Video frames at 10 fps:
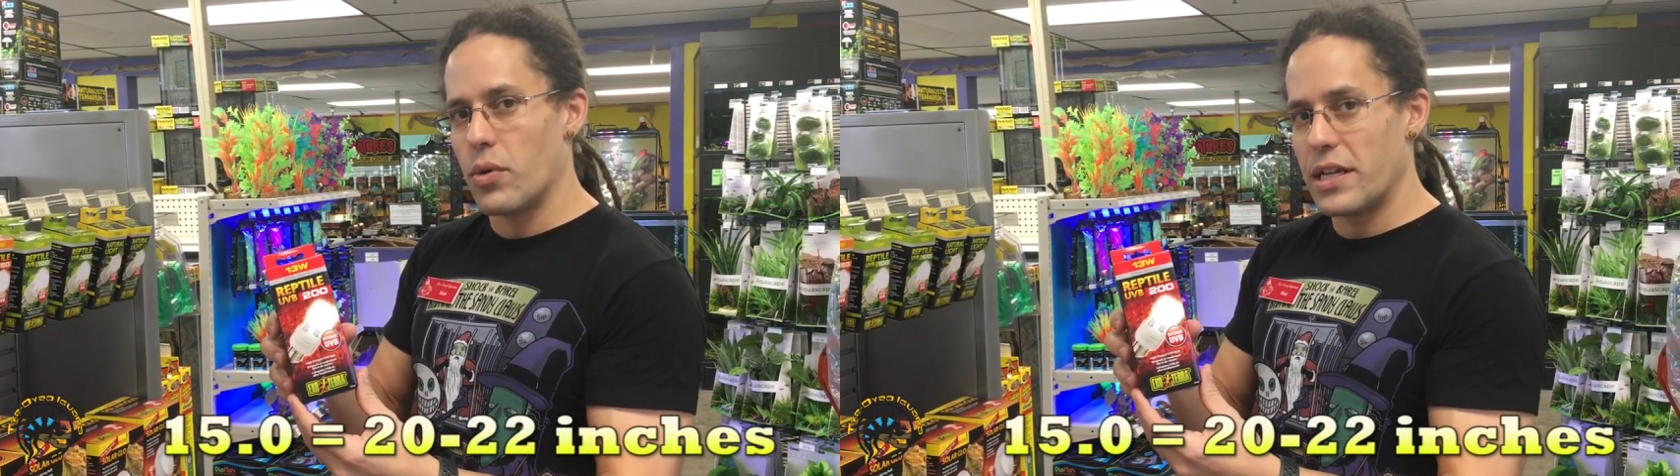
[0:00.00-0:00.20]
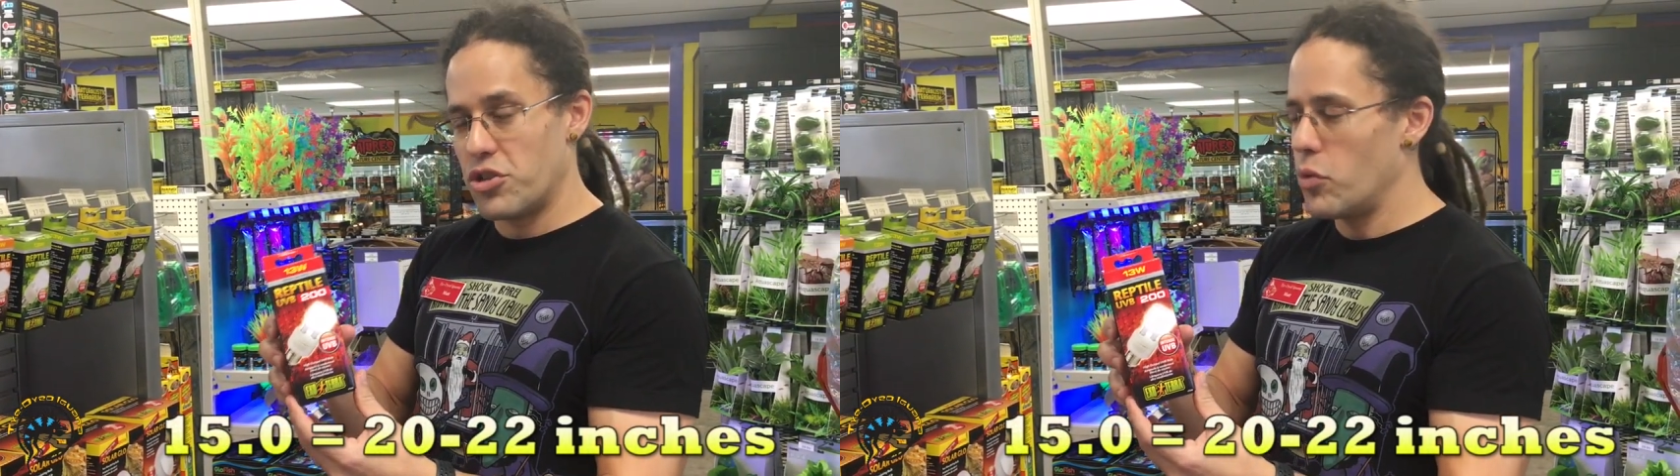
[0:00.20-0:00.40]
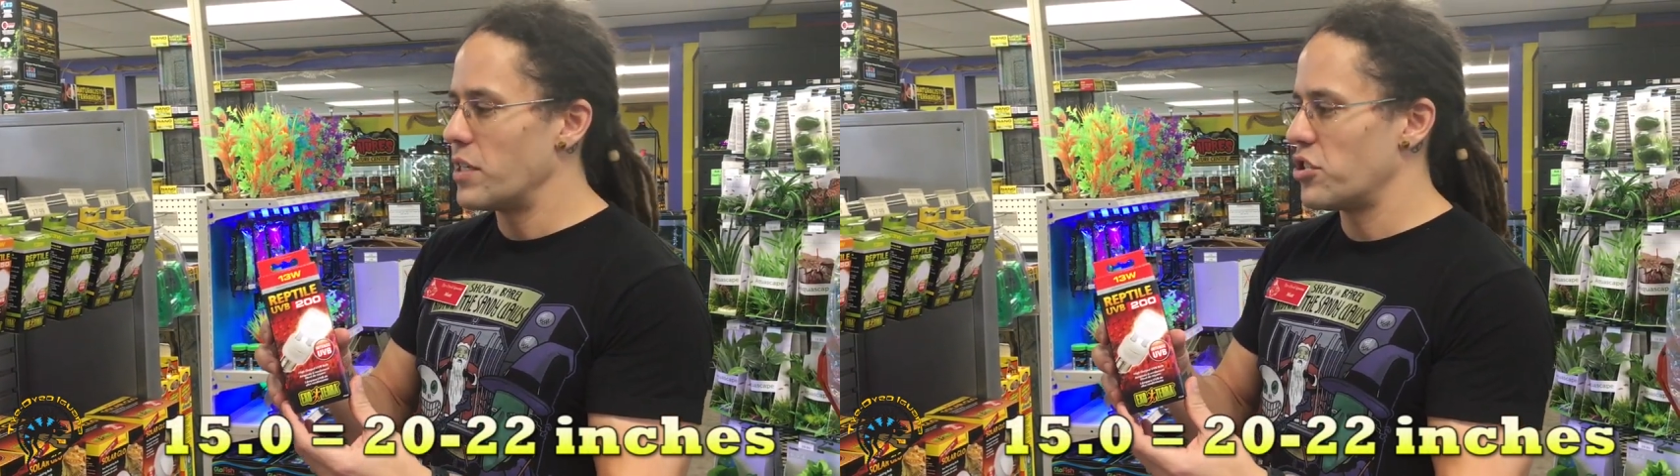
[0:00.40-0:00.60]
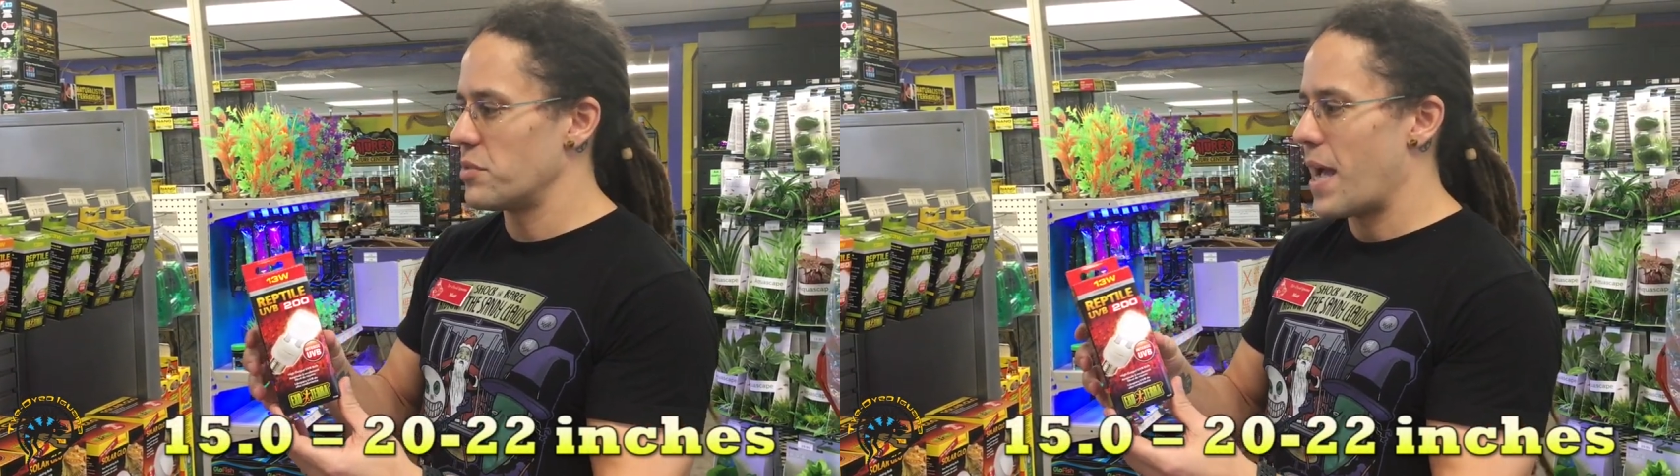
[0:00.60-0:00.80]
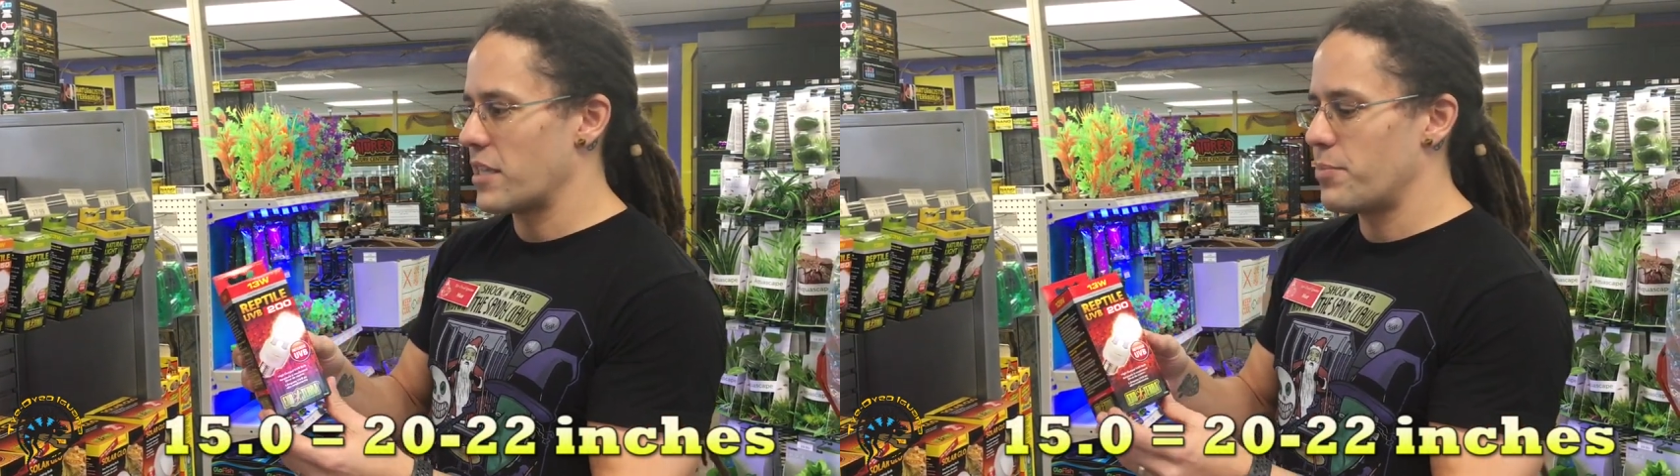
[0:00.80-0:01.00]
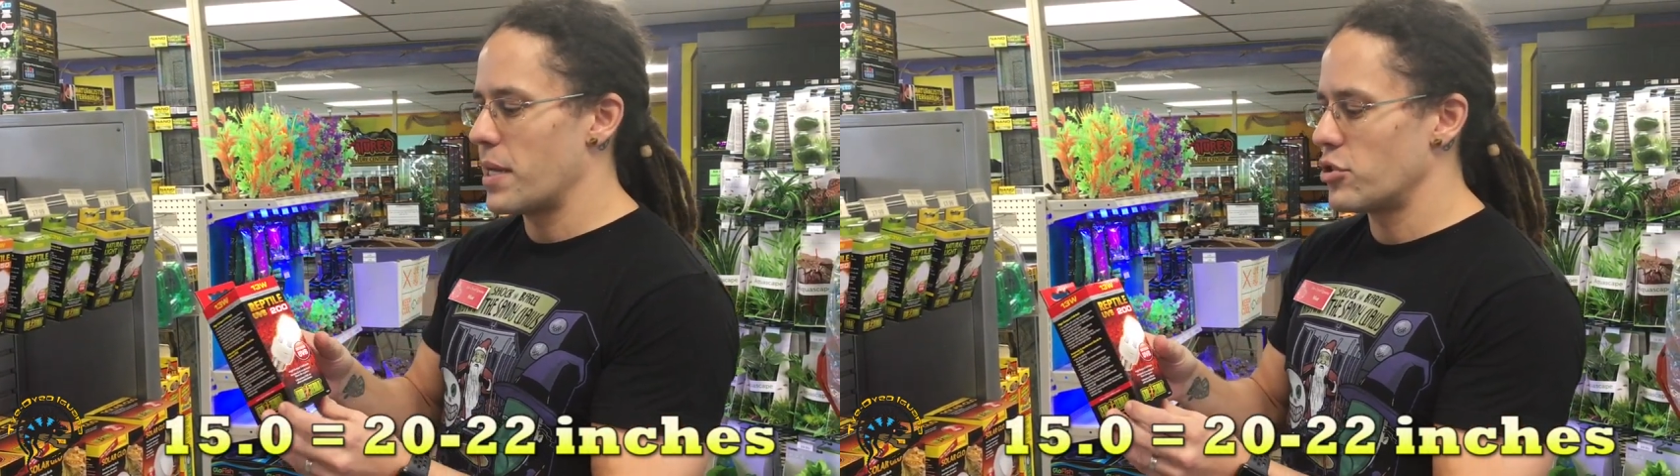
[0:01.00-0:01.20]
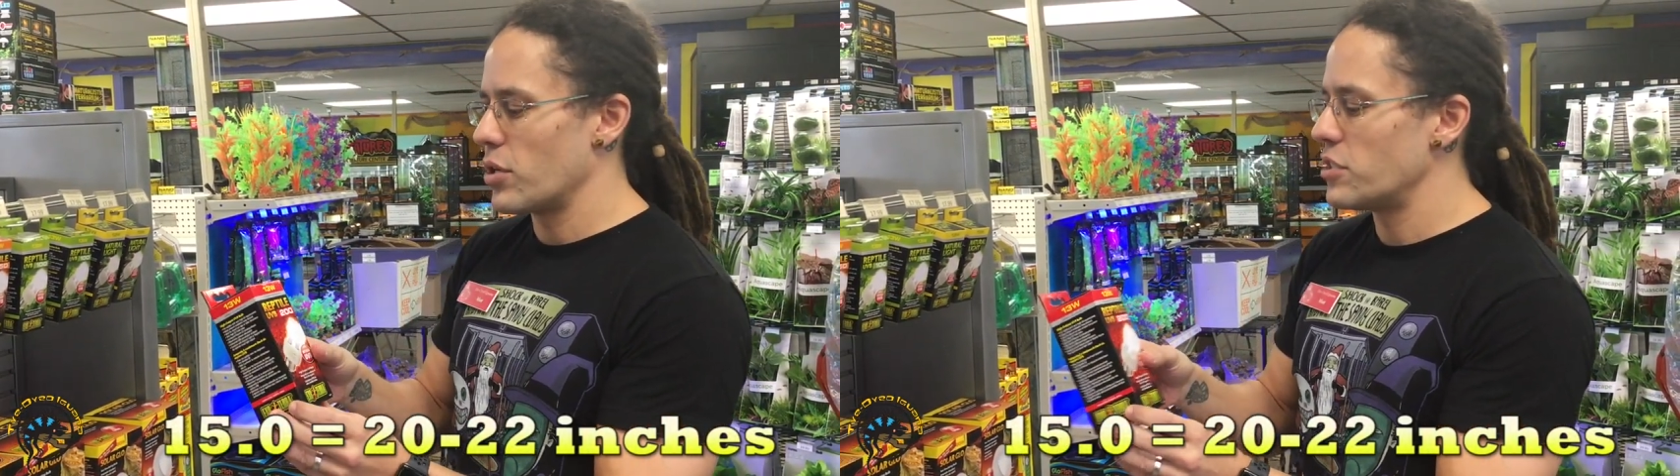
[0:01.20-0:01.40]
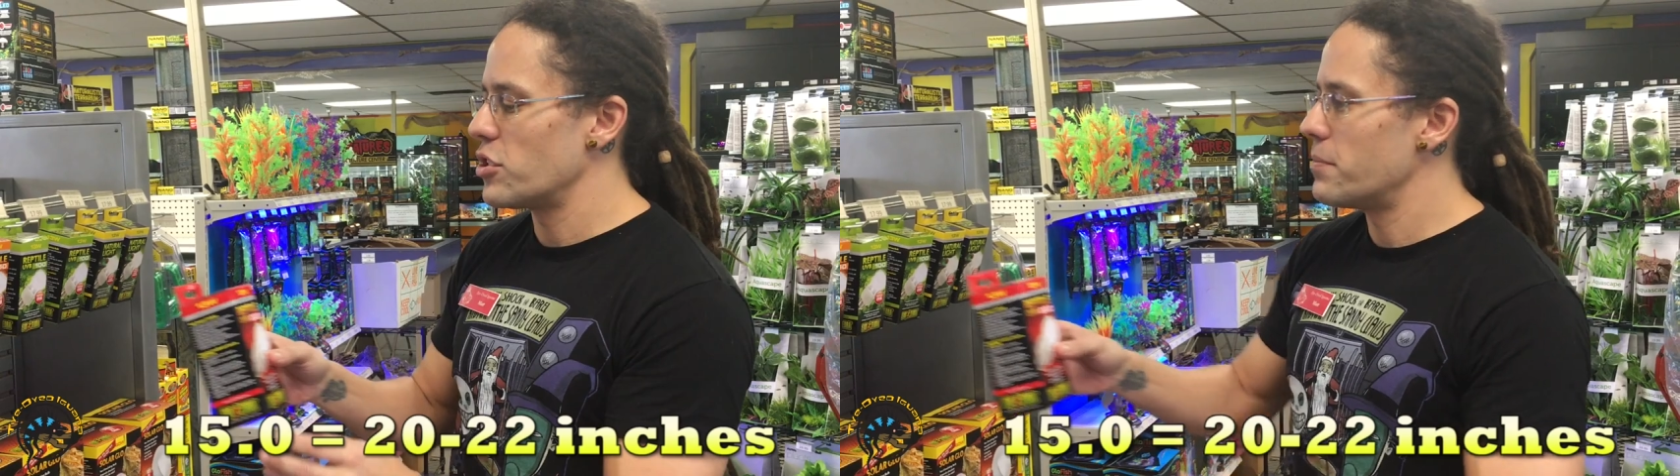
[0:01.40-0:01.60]
22 inches max
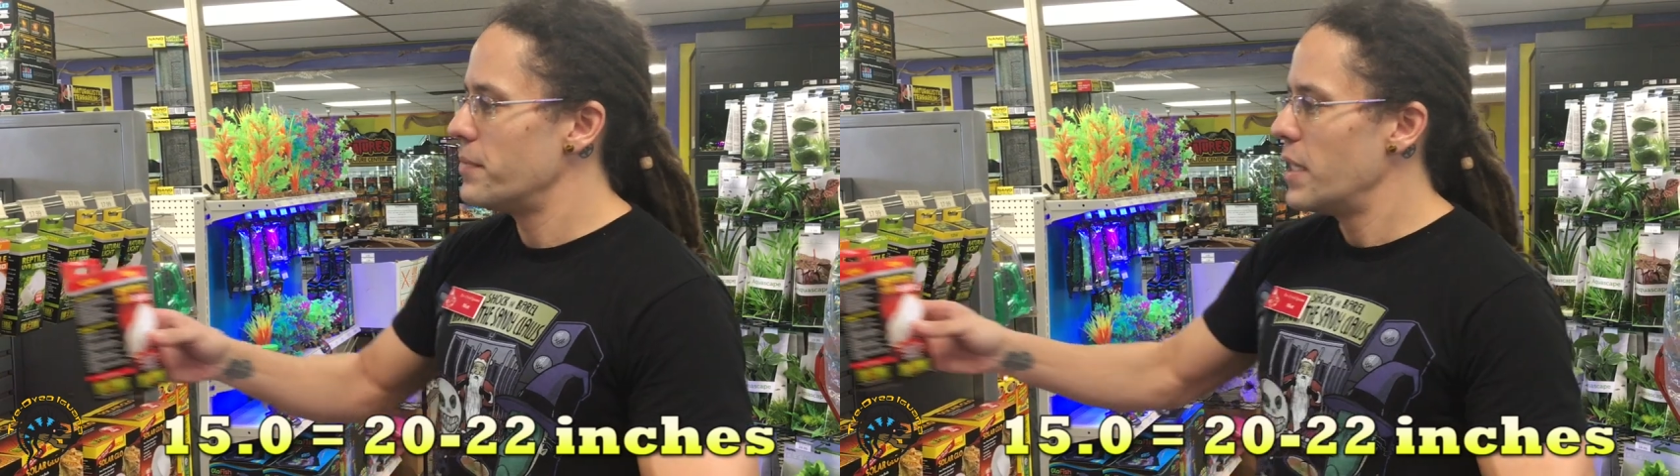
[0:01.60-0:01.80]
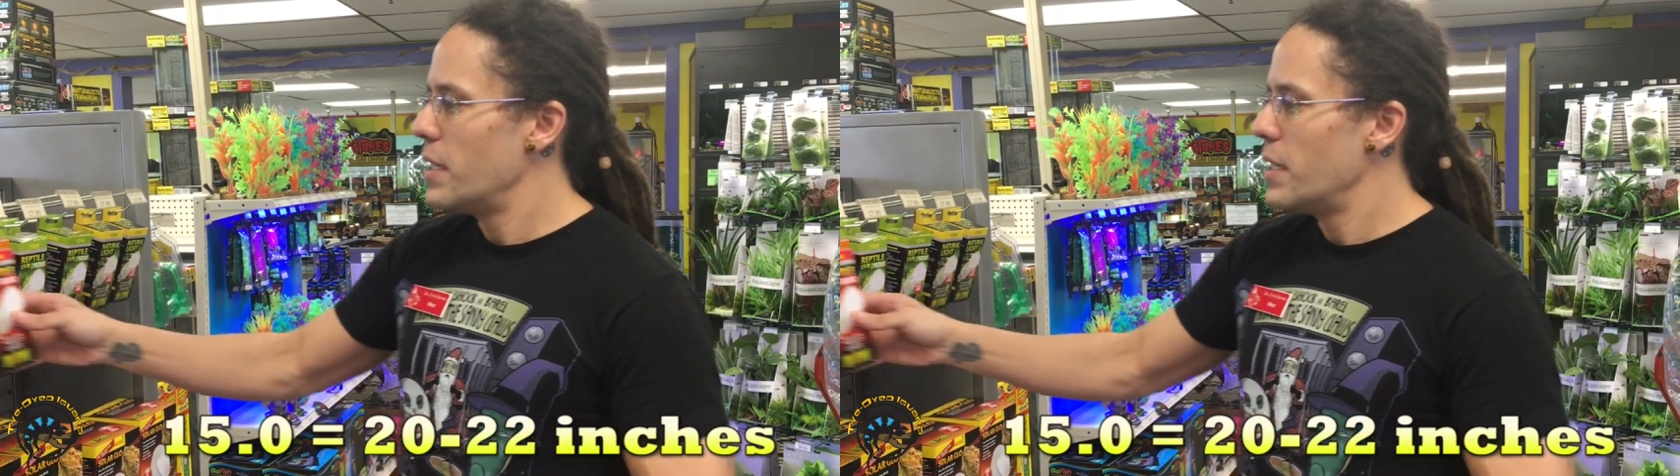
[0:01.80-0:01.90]
penetration.